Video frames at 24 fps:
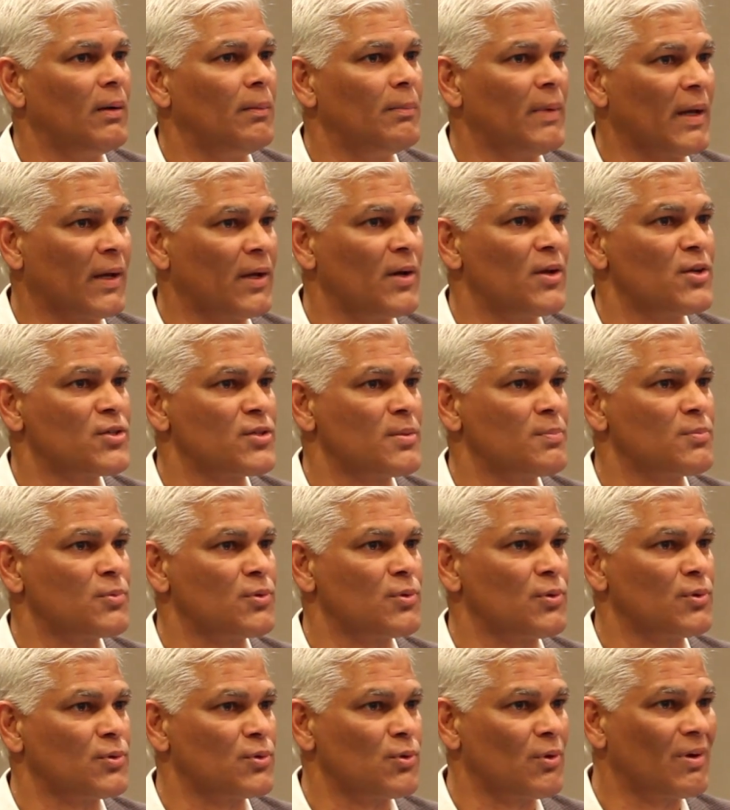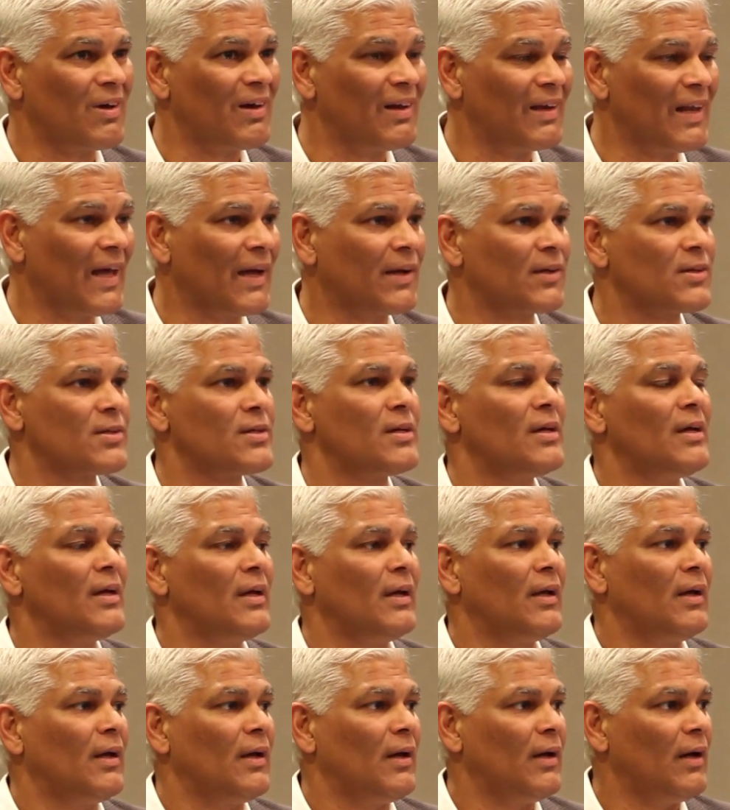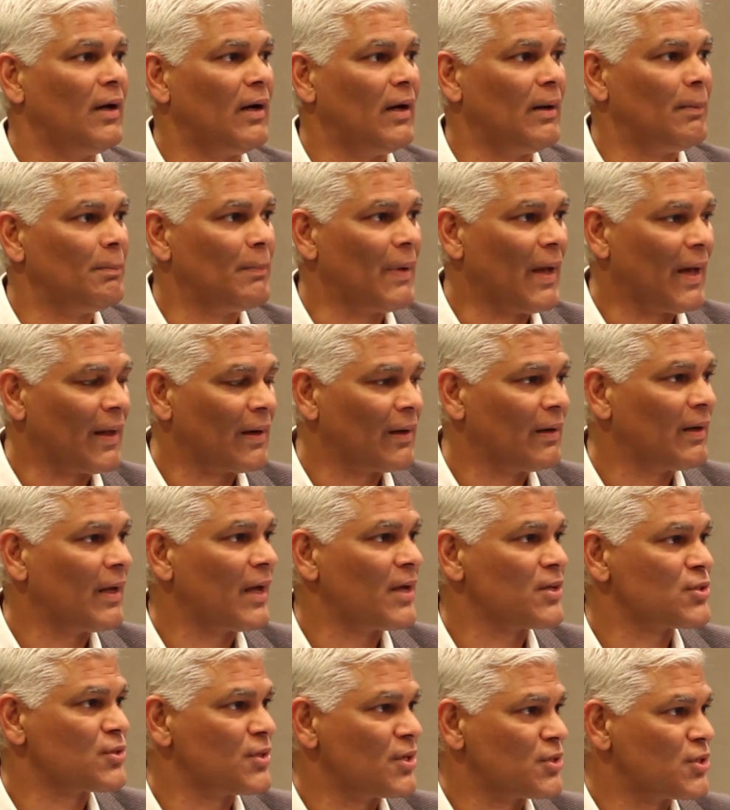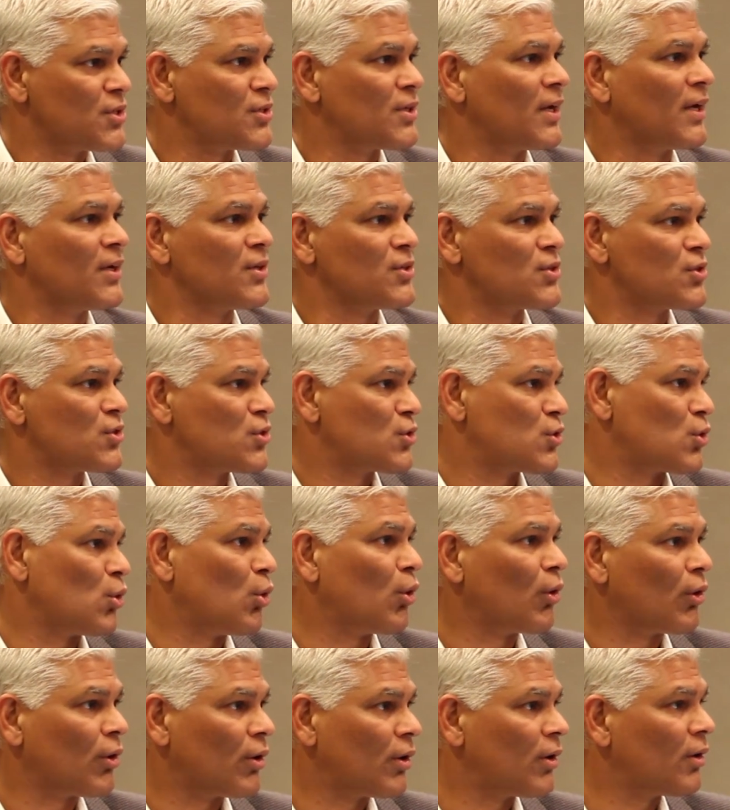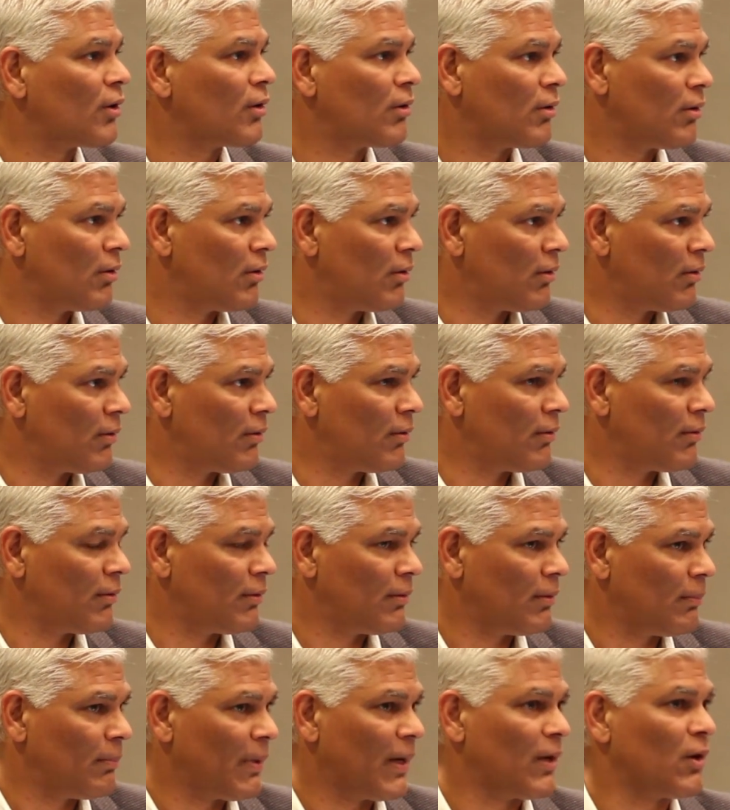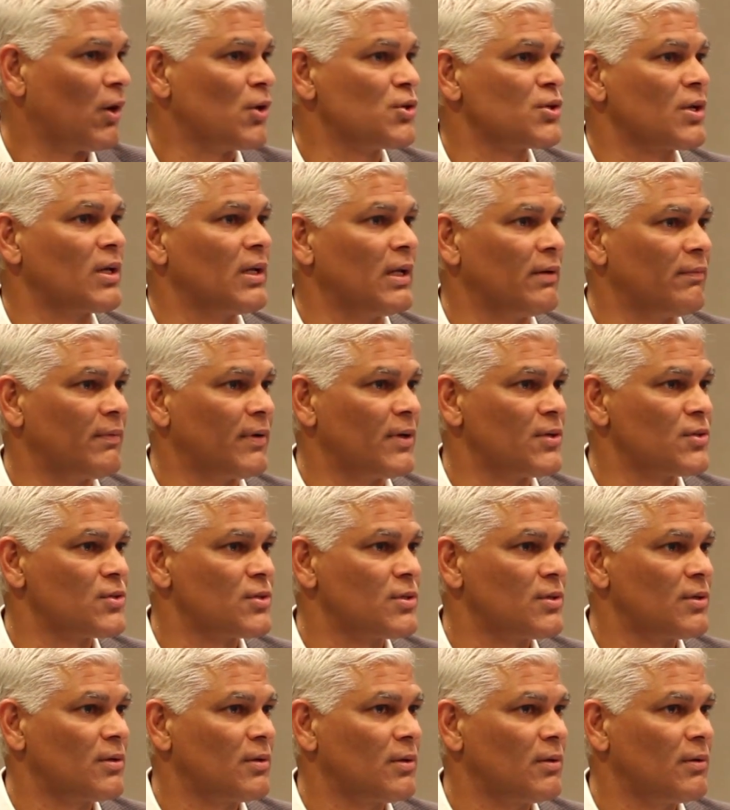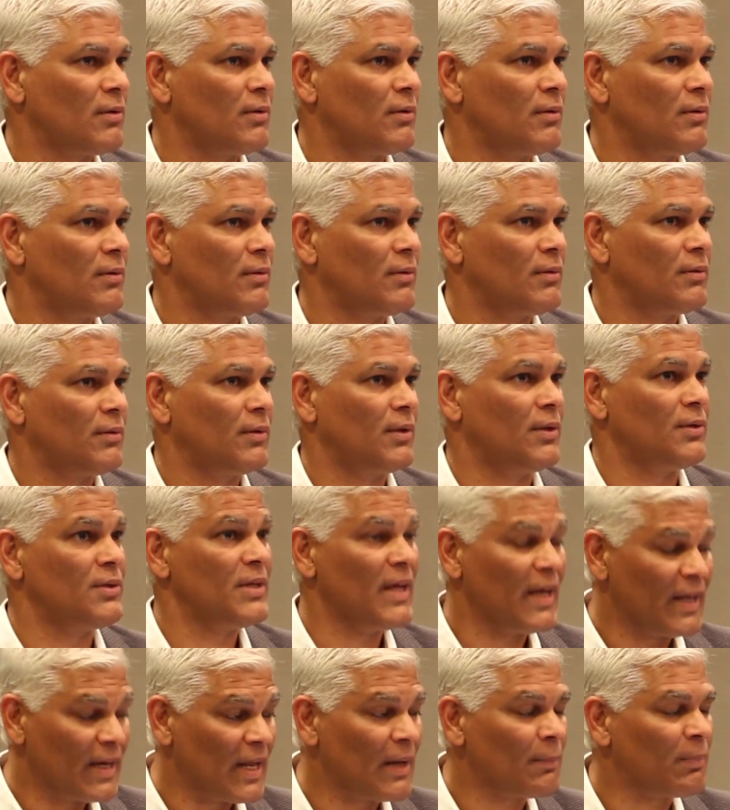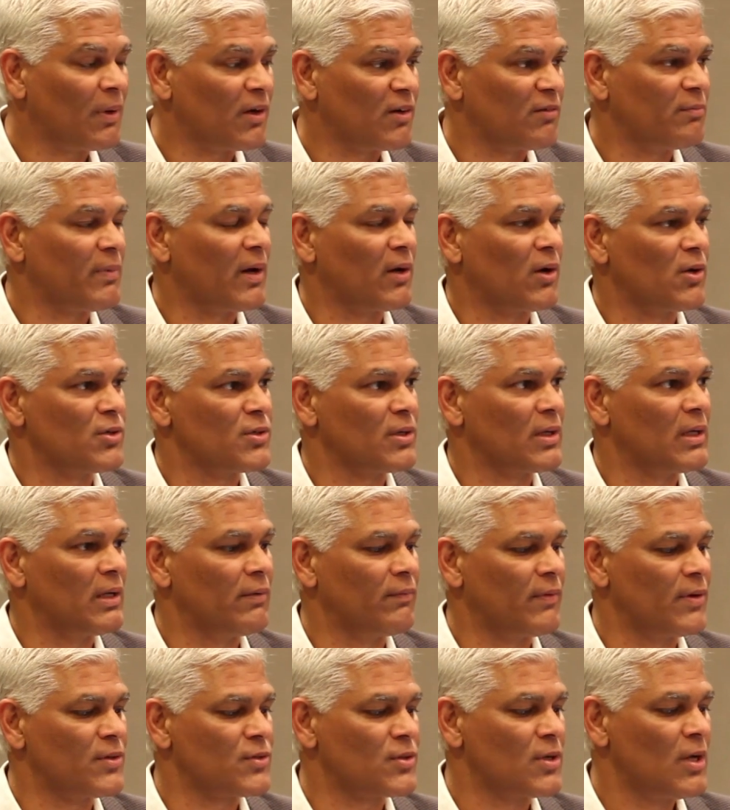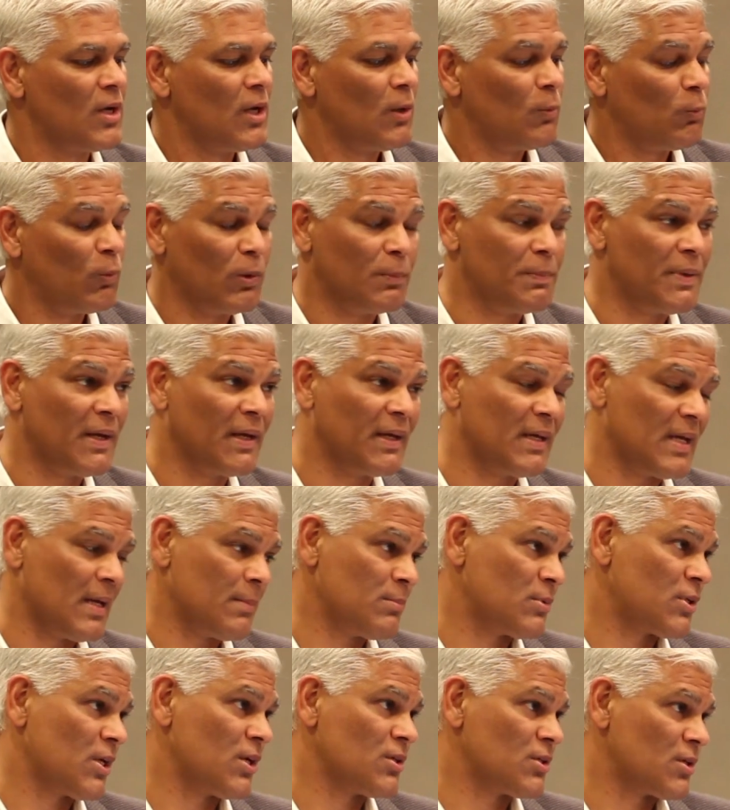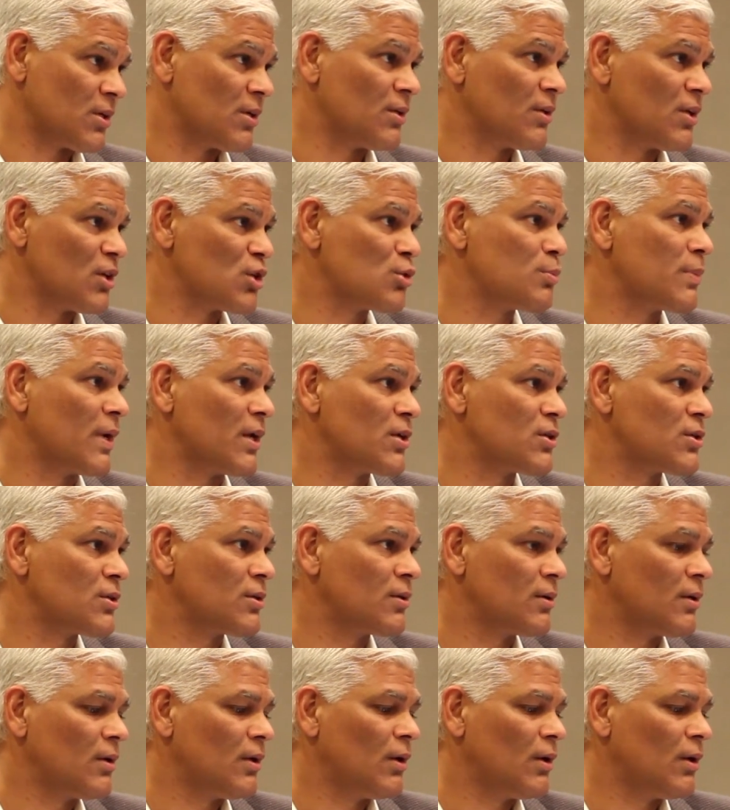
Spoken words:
mechanism to collect, analyze, digitize, store biological evidence, the DNA part of biological evidence, would be a game changer in this space.